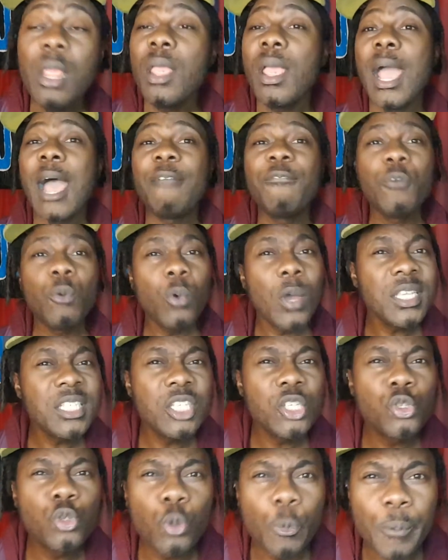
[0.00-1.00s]
Have you watched
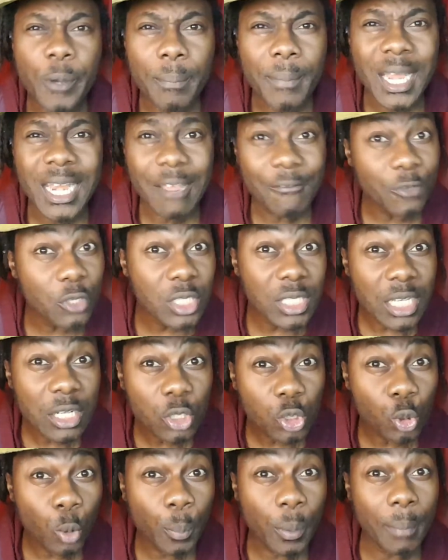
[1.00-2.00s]
Superman? Have you seen
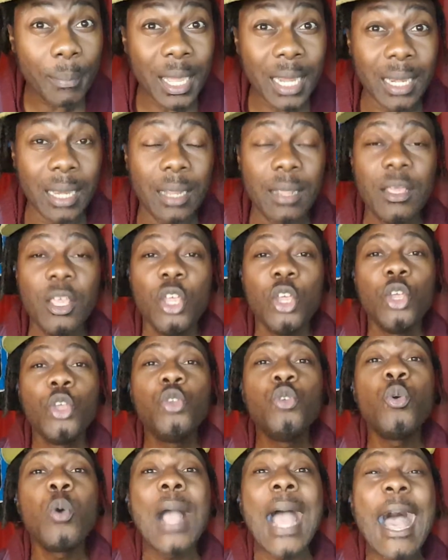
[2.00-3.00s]
Superman?
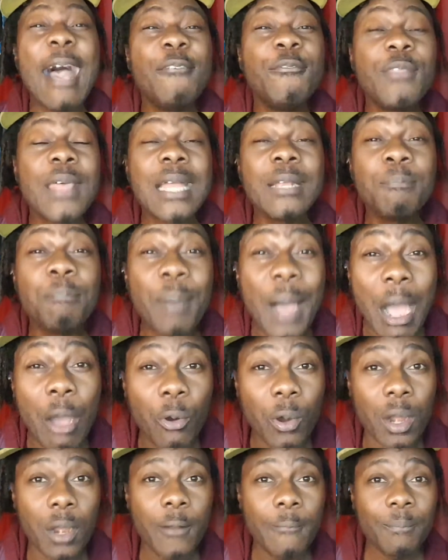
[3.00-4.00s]
You have that power.